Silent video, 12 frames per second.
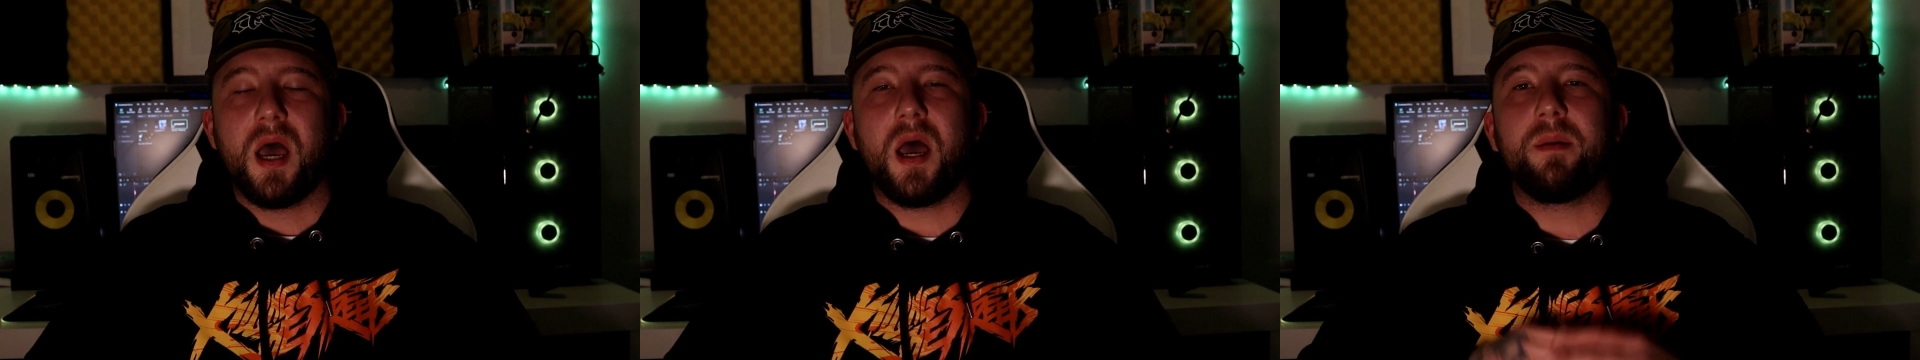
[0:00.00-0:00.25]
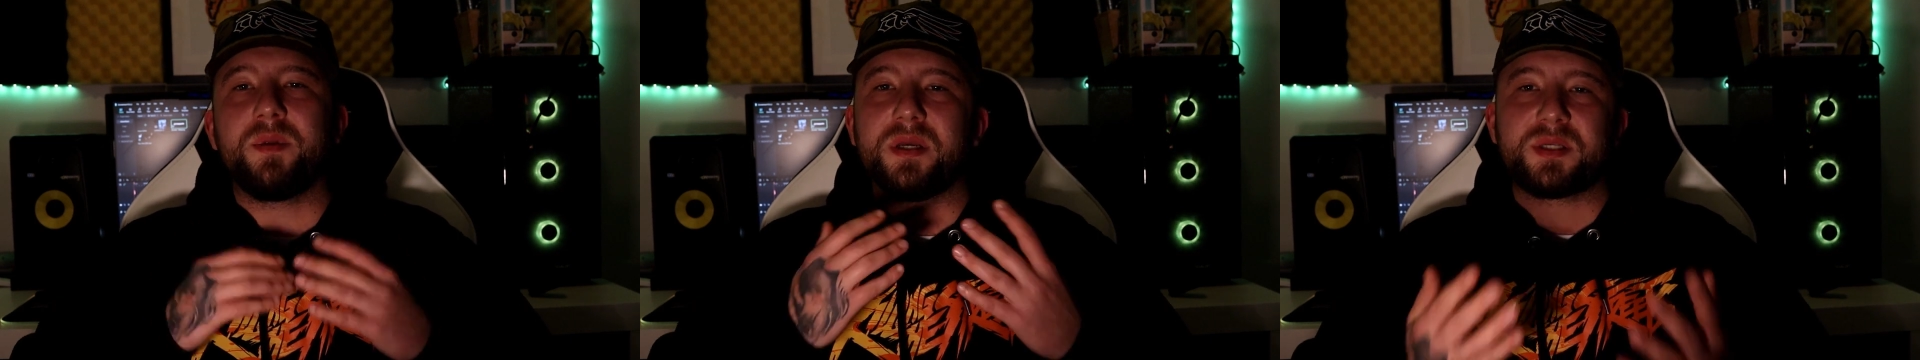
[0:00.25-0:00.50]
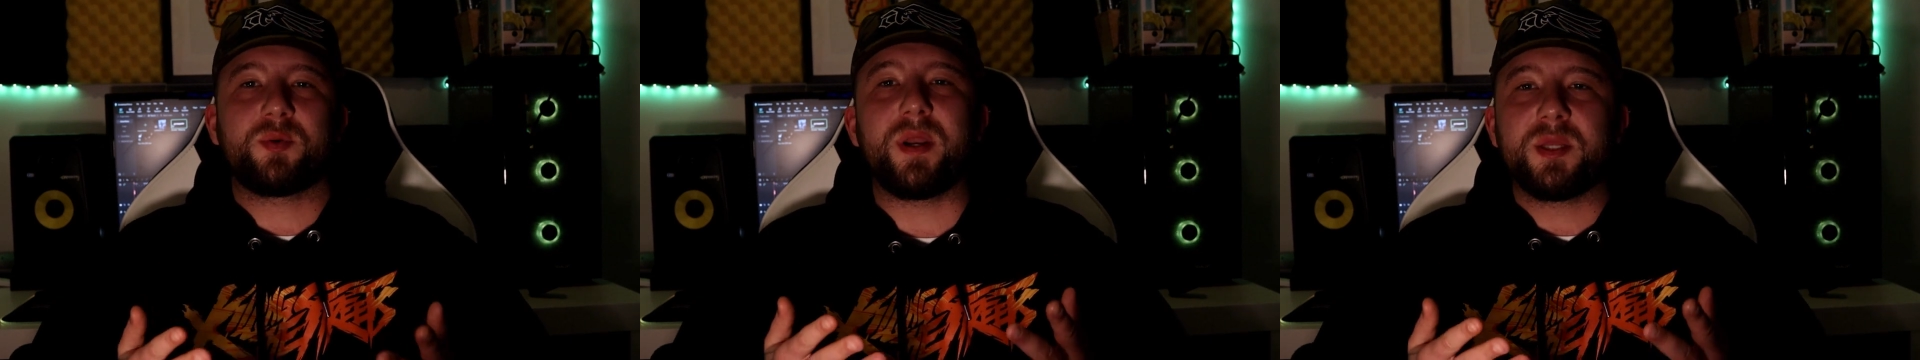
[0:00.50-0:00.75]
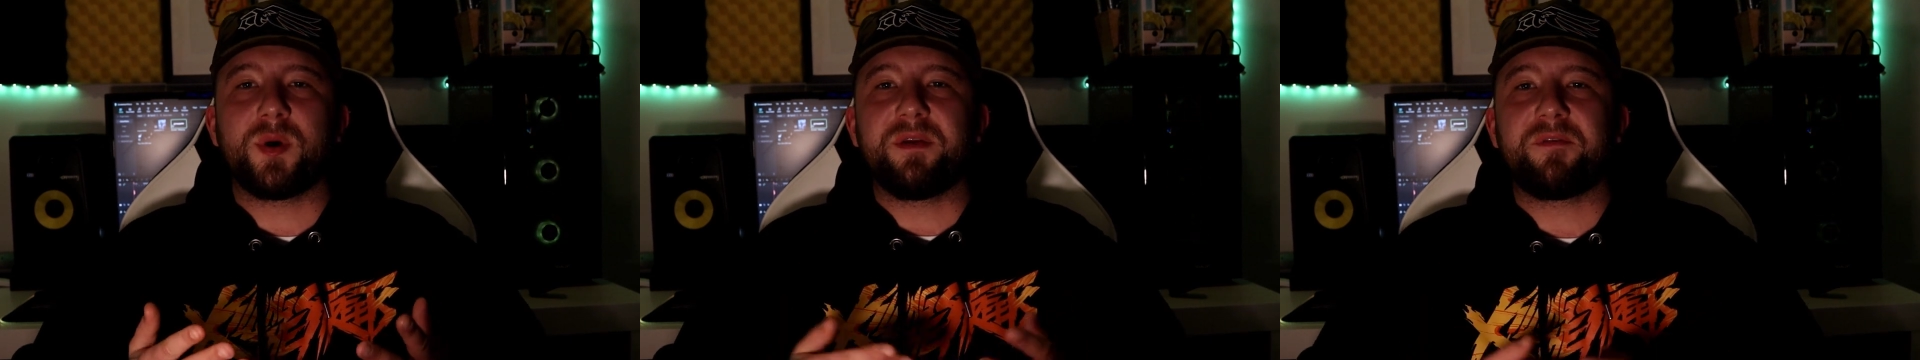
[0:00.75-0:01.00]
It's
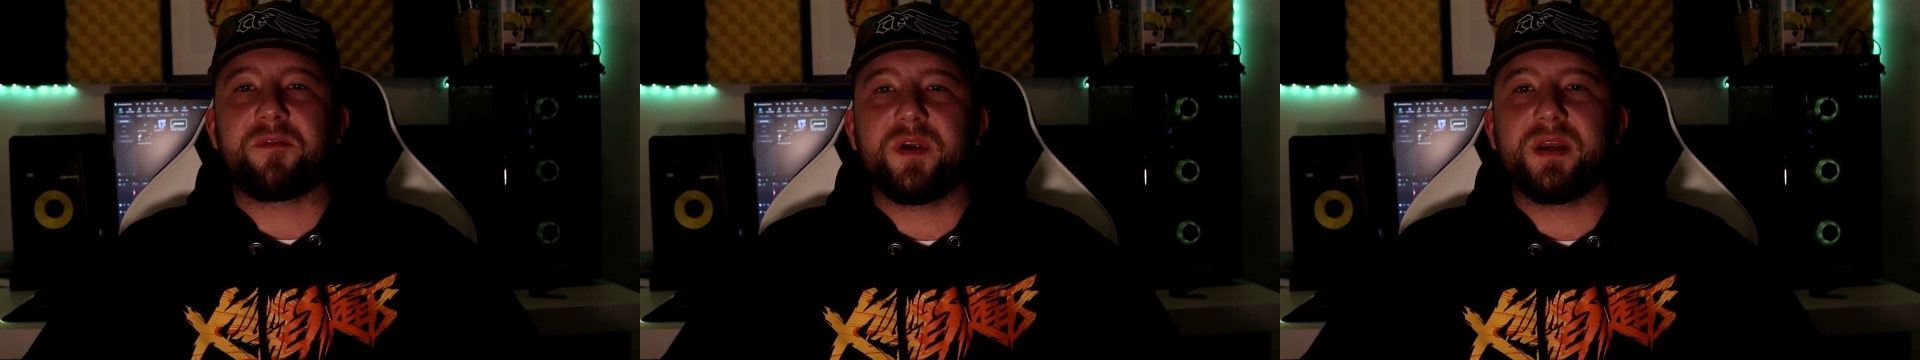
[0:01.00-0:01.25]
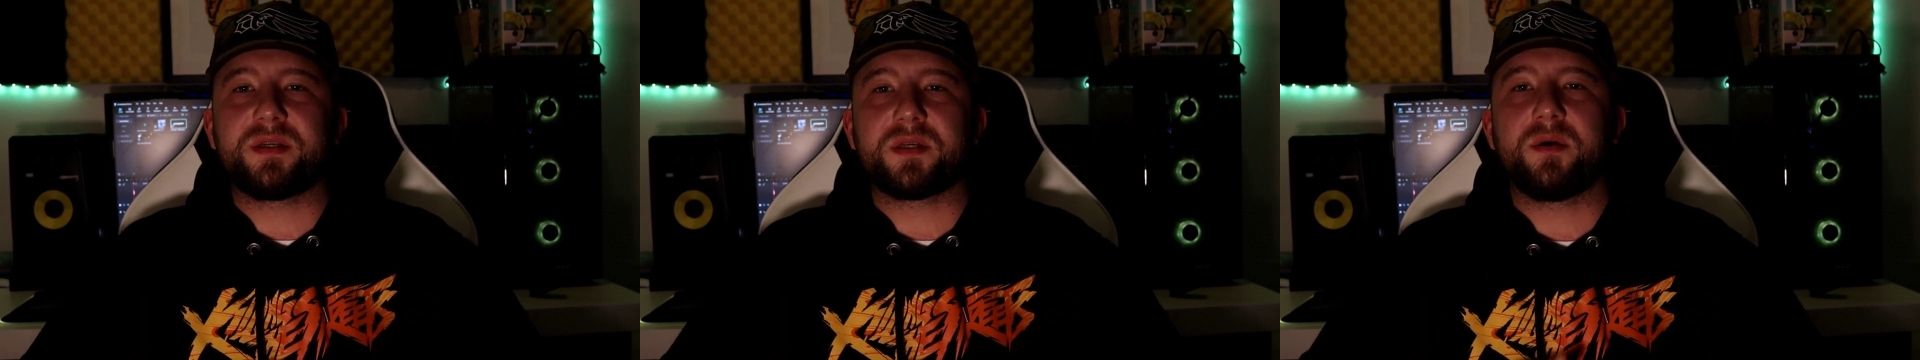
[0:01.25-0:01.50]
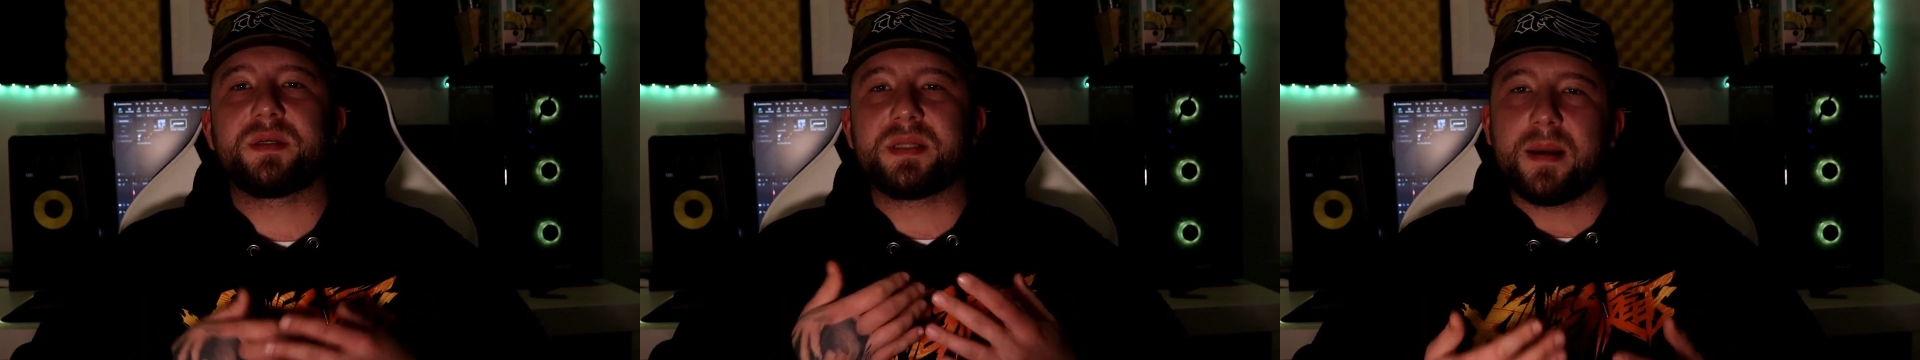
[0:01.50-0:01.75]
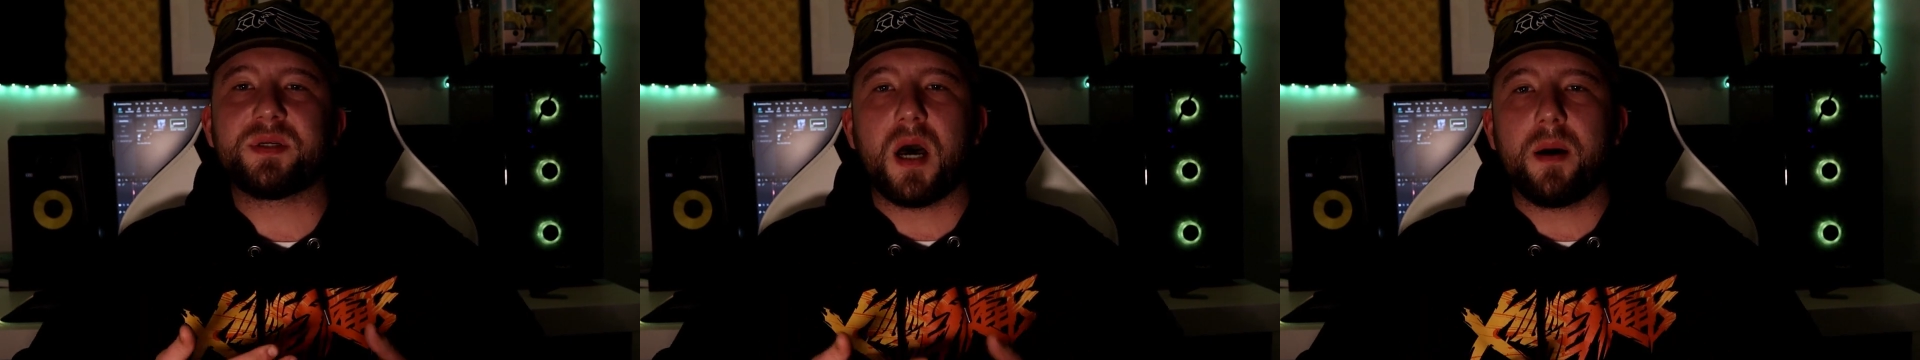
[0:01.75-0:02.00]
2023, so it's
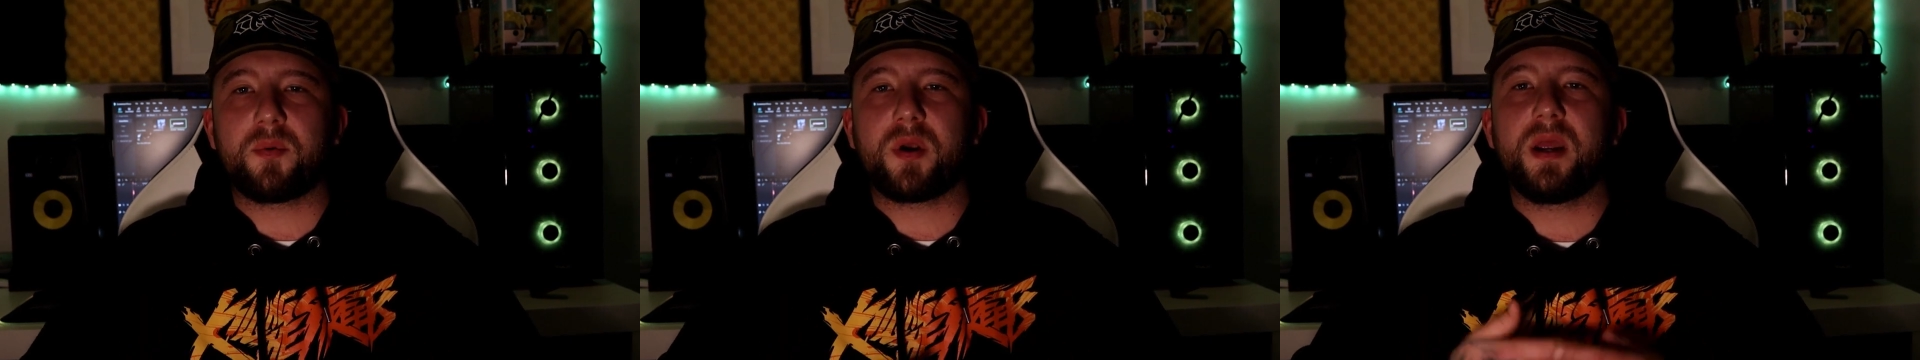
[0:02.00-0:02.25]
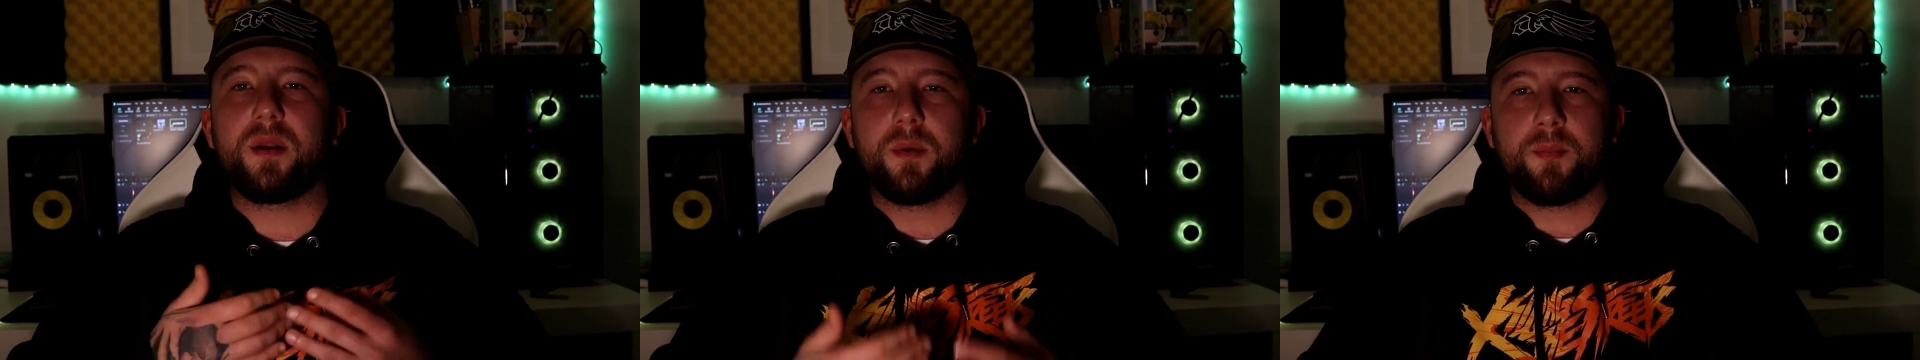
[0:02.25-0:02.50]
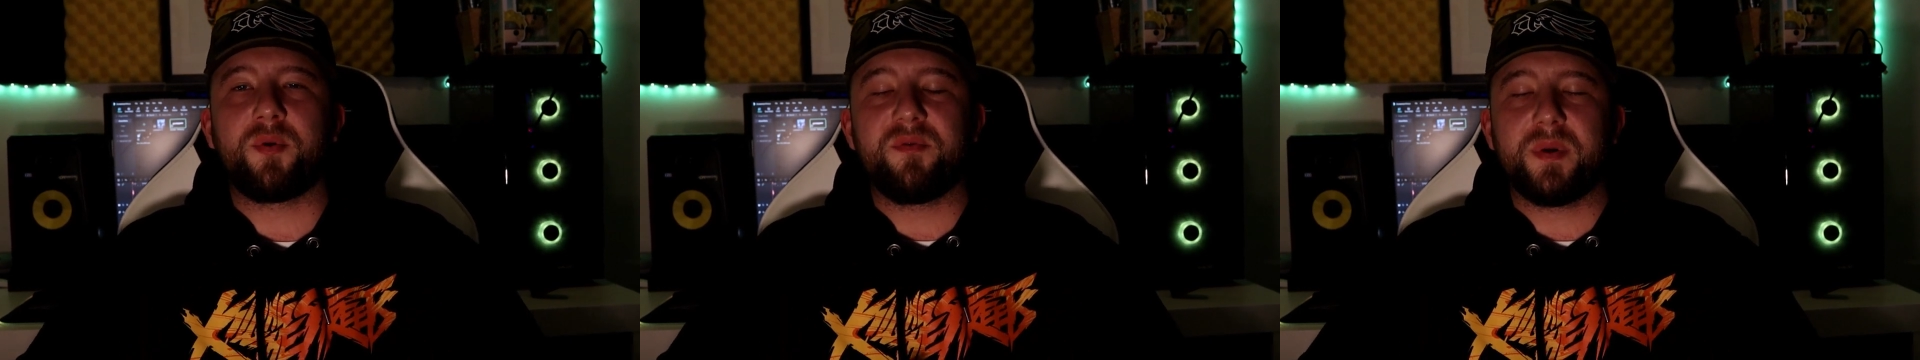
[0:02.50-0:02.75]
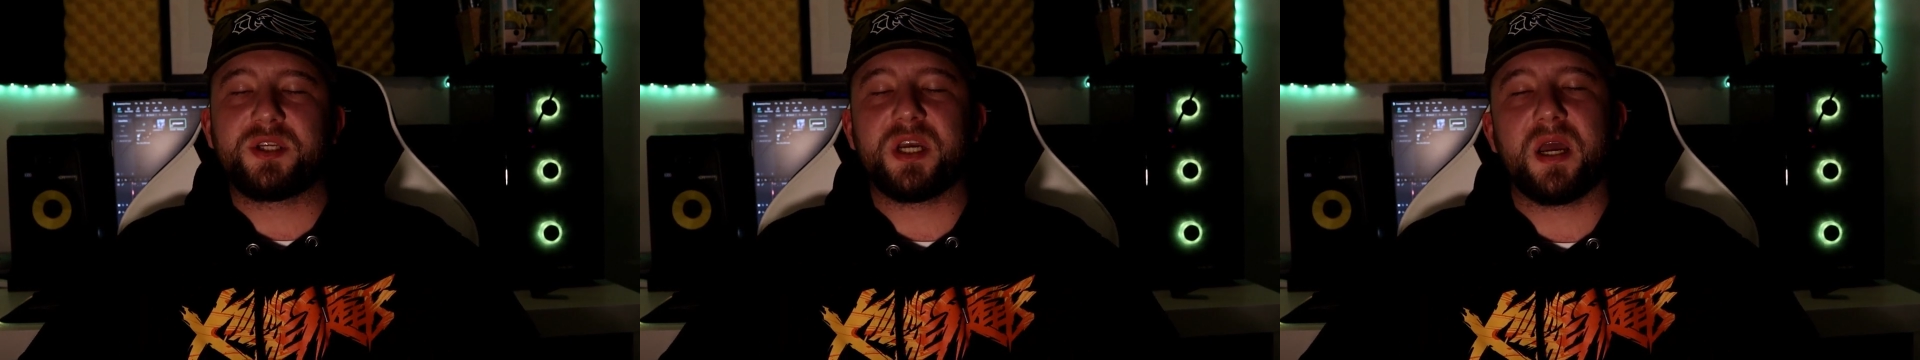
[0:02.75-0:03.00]
time to upgrade and improve
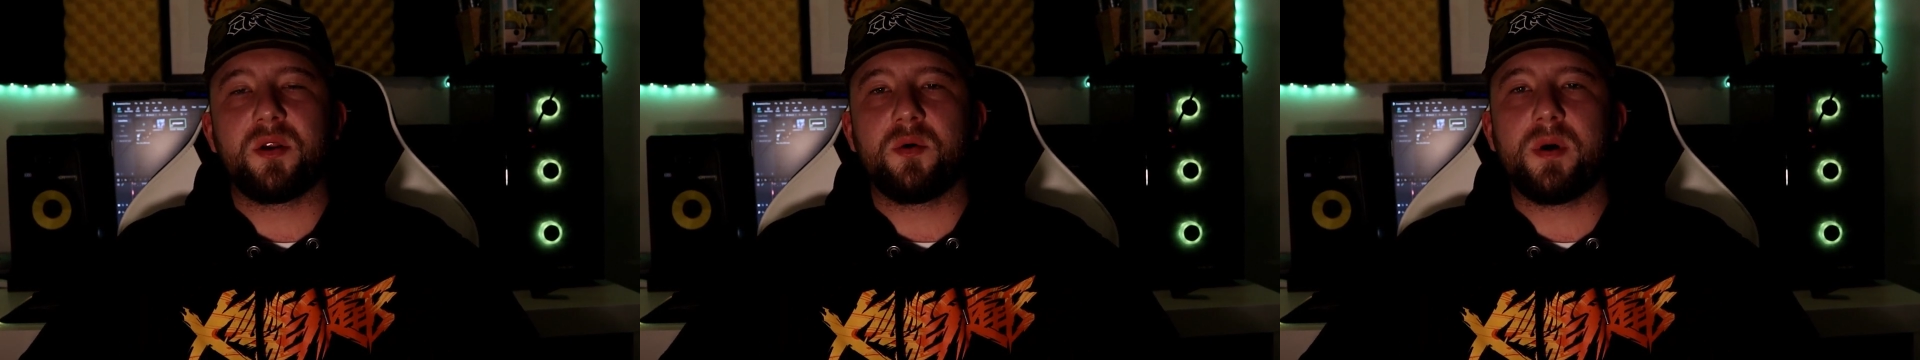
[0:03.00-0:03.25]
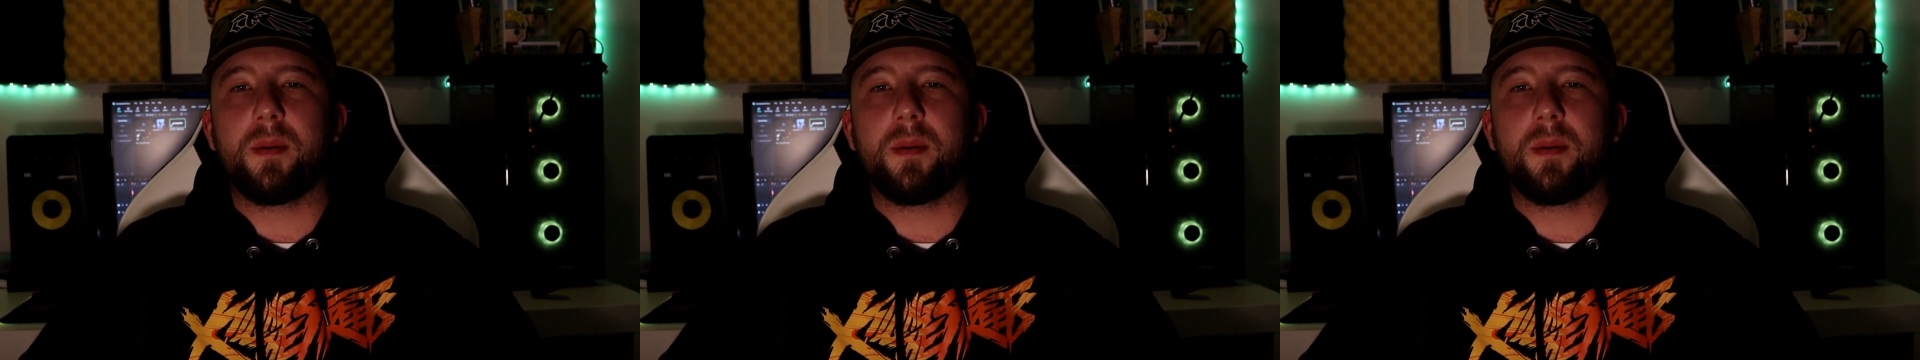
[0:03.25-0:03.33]
my channel.